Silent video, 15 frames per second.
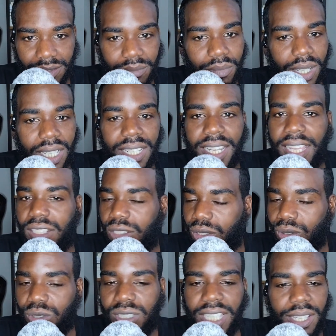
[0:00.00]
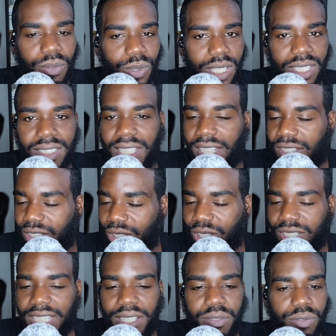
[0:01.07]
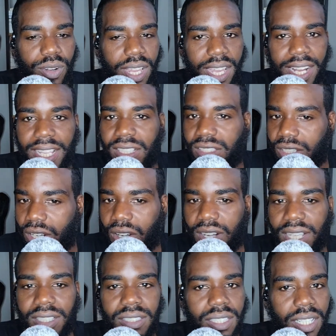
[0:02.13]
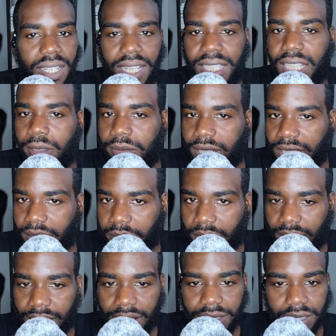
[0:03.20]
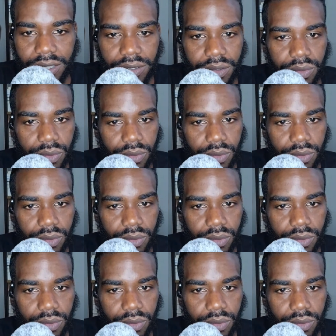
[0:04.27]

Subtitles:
Monday, Tuesday, Wednesday, Thursday, Friday, Saturday, Sunday. Keep thinking positive.